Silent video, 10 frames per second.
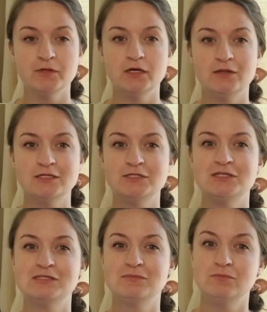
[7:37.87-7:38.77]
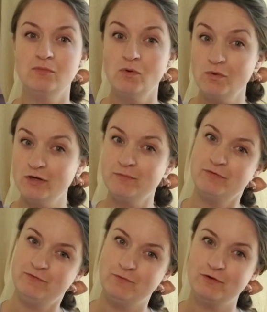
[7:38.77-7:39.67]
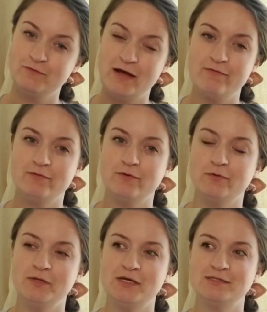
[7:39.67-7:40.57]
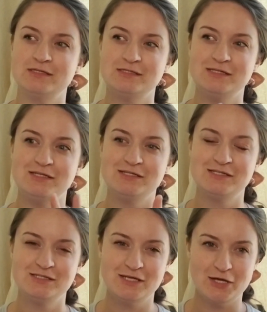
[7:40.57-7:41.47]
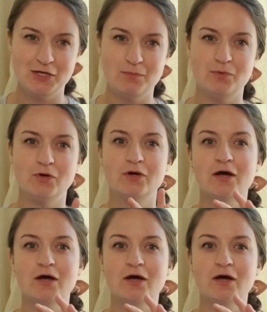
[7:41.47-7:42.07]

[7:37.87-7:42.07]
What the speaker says: and this is More Before 5 in a Row because it's the second book